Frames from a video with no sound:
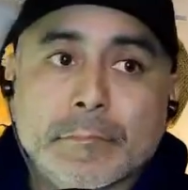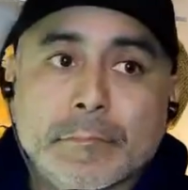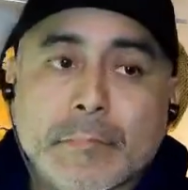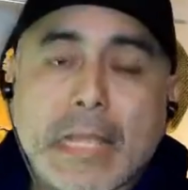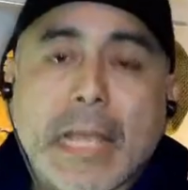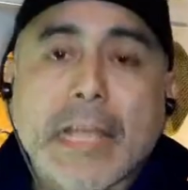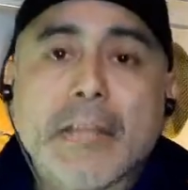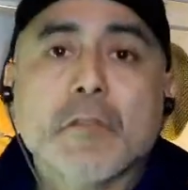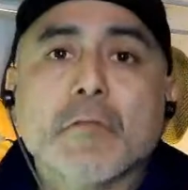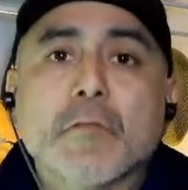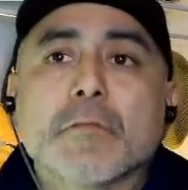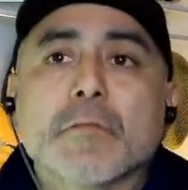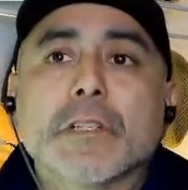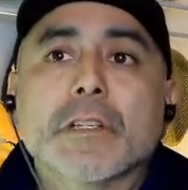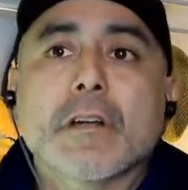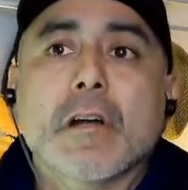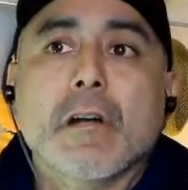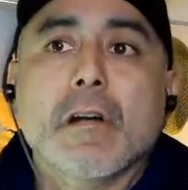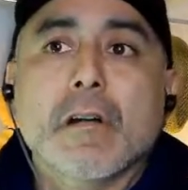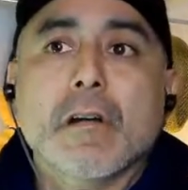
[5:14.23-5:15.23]
I don't
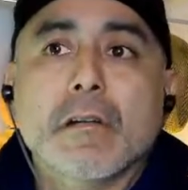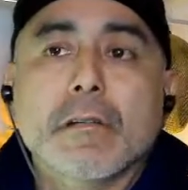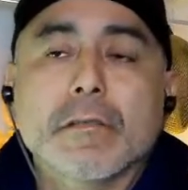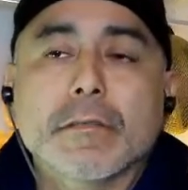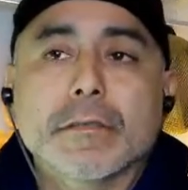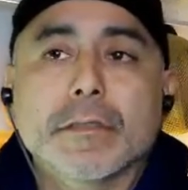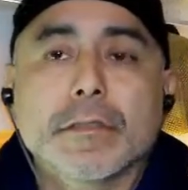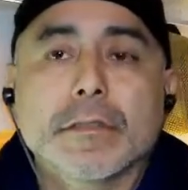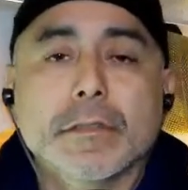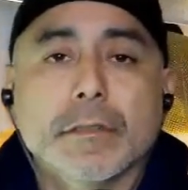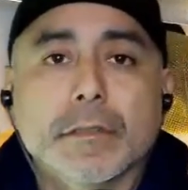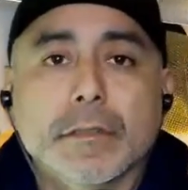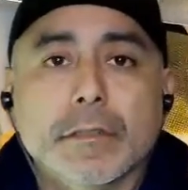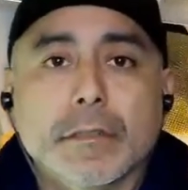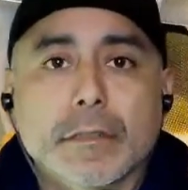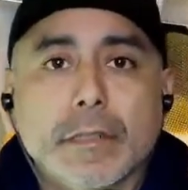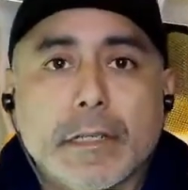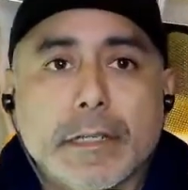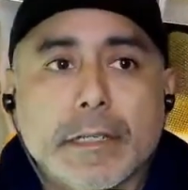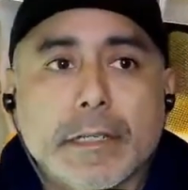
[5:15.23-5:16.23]
recall
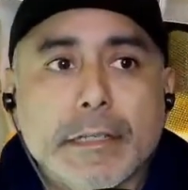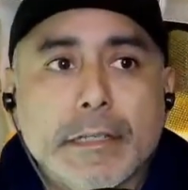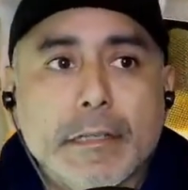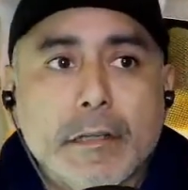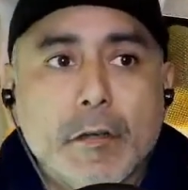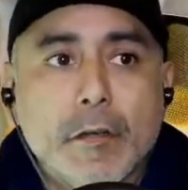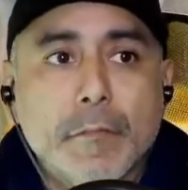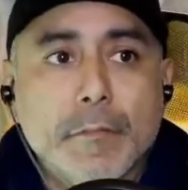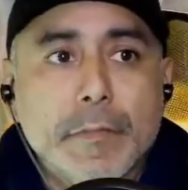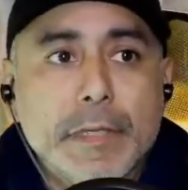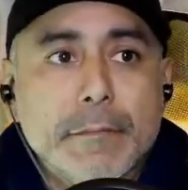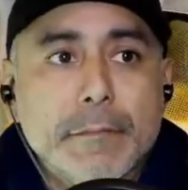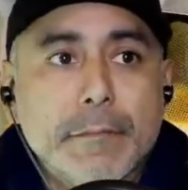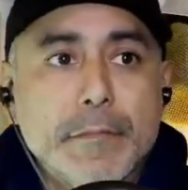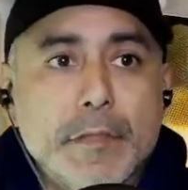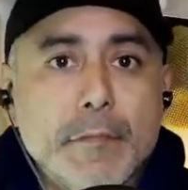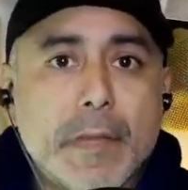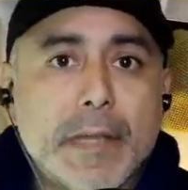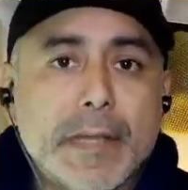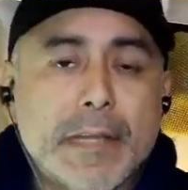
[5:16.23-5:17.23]
your, you know,
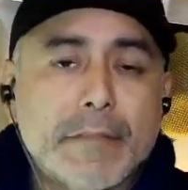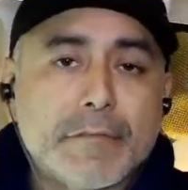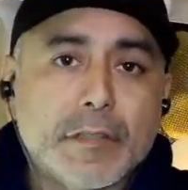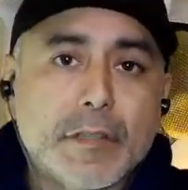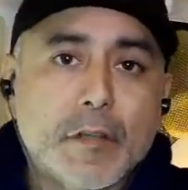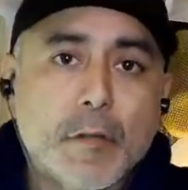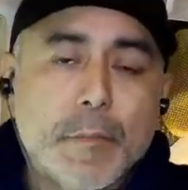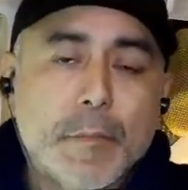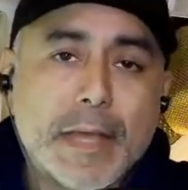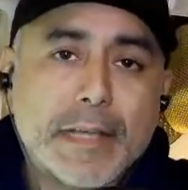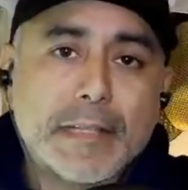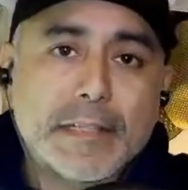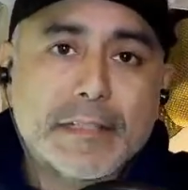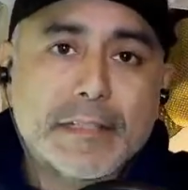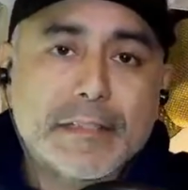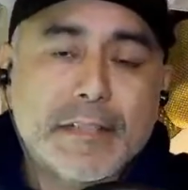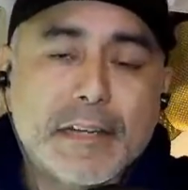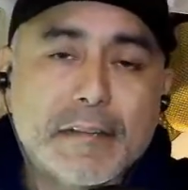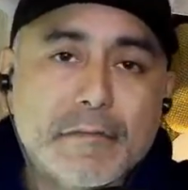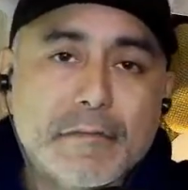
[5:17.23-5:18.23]
you might have to go back
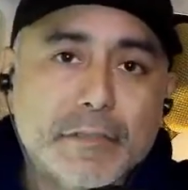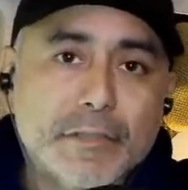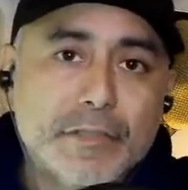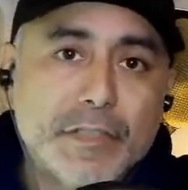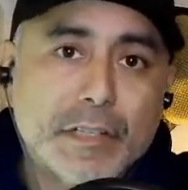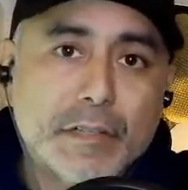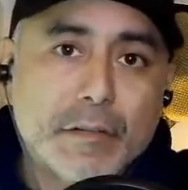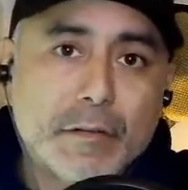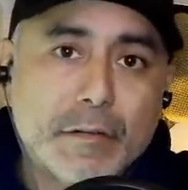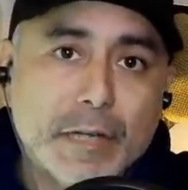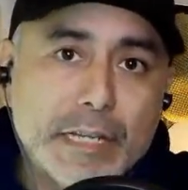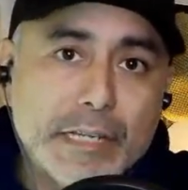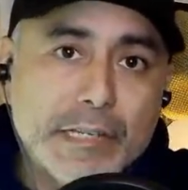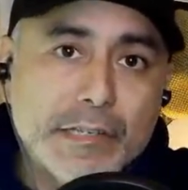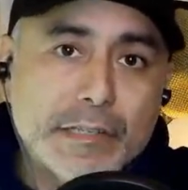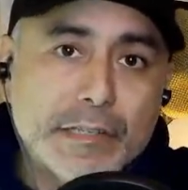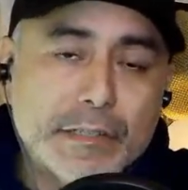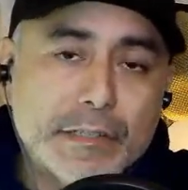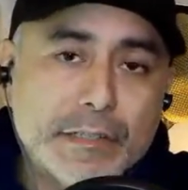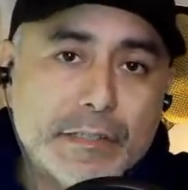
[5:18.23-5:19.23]
several
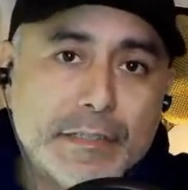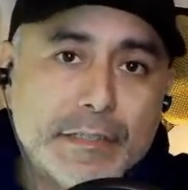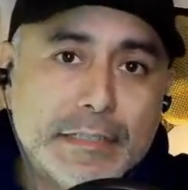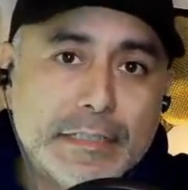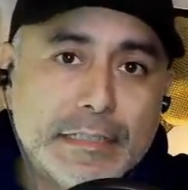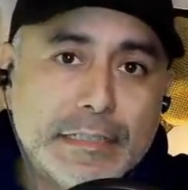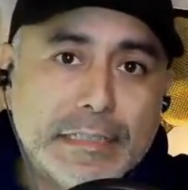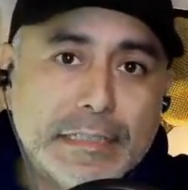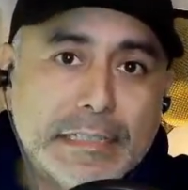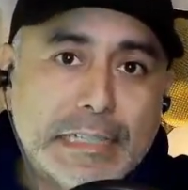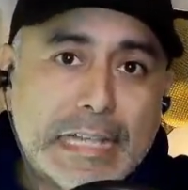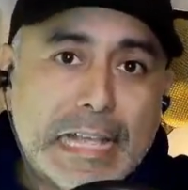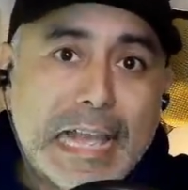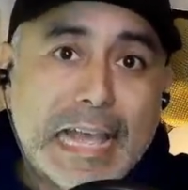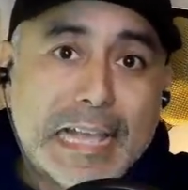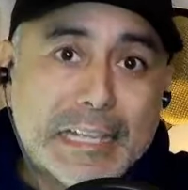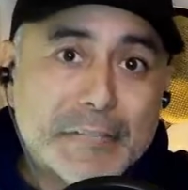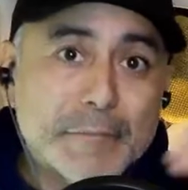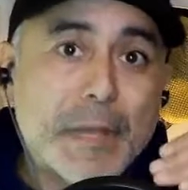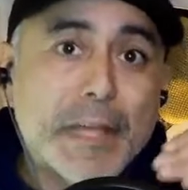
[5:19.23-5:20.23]
generations,
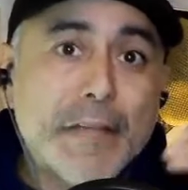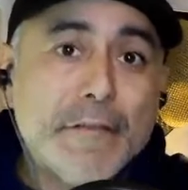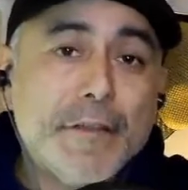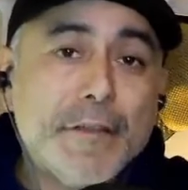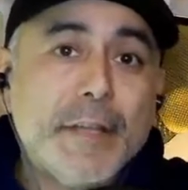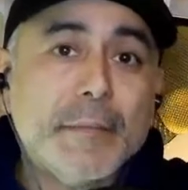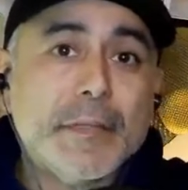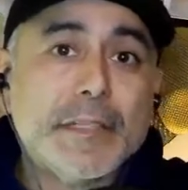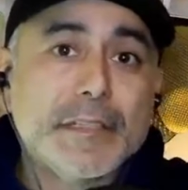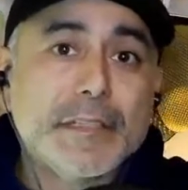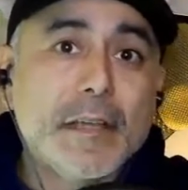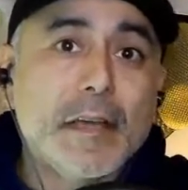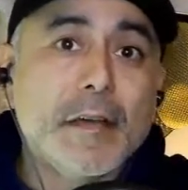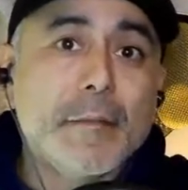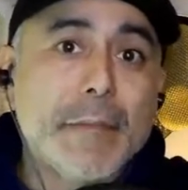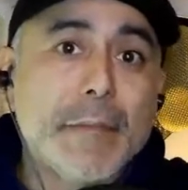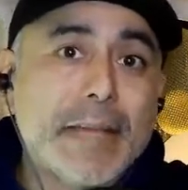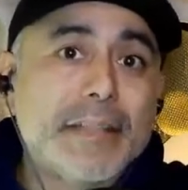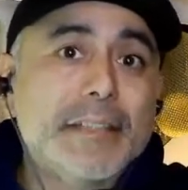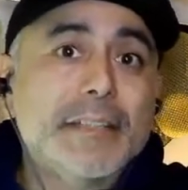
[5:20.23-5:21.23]
as my family has
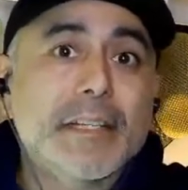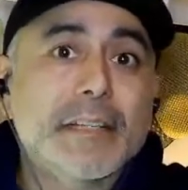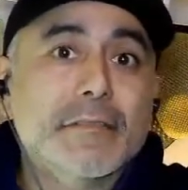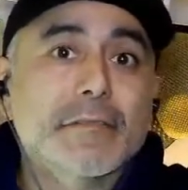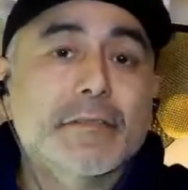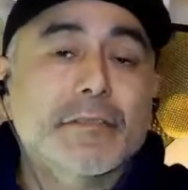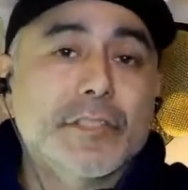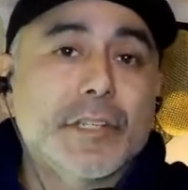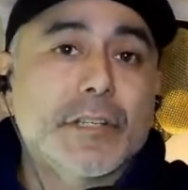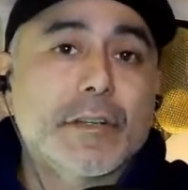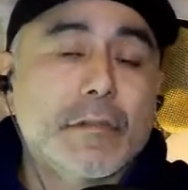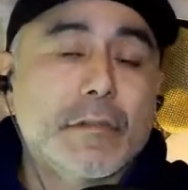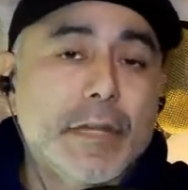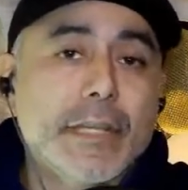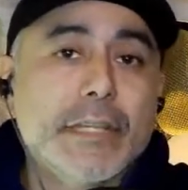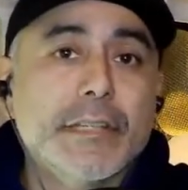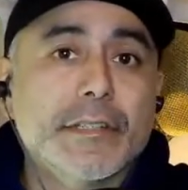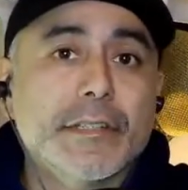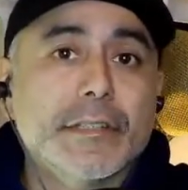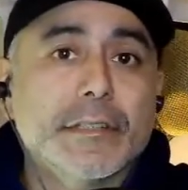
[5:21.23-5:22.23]
gone back several
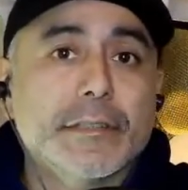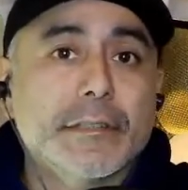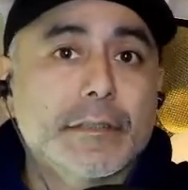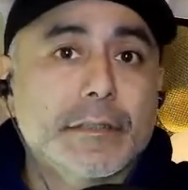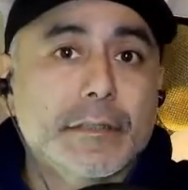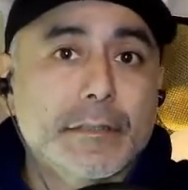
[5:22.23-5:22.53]
generations,